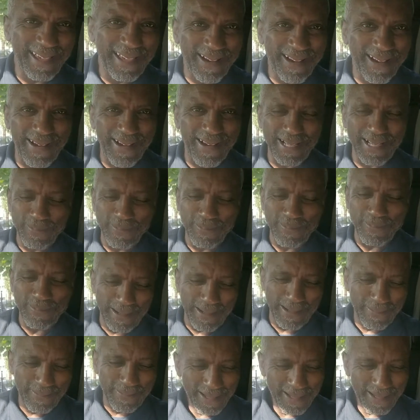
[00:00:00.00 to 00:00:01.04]
How long did
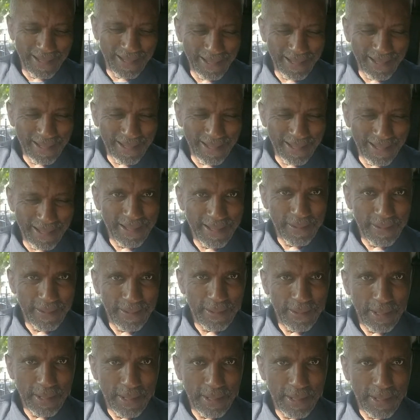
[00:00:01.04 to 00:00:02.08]
it take to do the
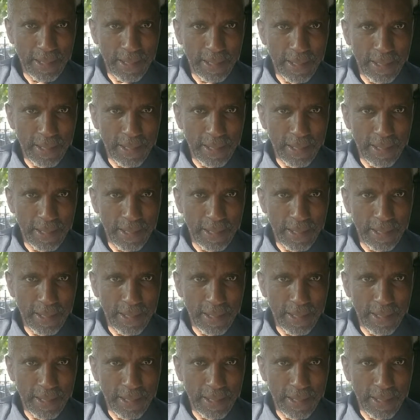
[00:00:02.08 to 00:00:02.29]
rewire?